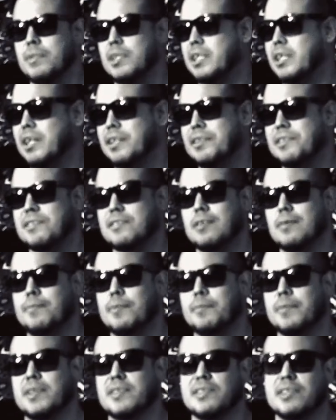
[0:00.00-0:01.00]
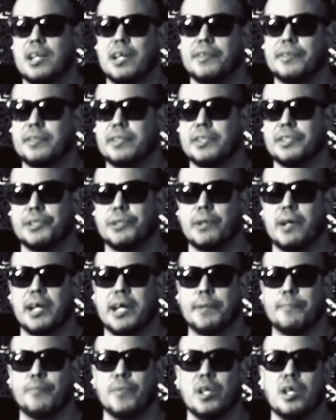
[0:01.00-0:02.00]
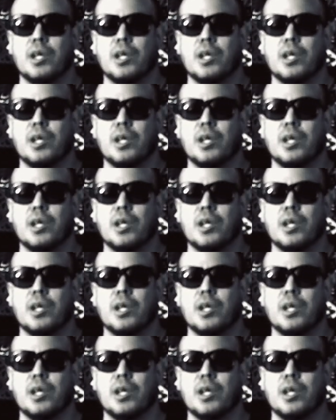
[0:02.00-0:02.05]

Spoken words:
of the other supplements out there a try.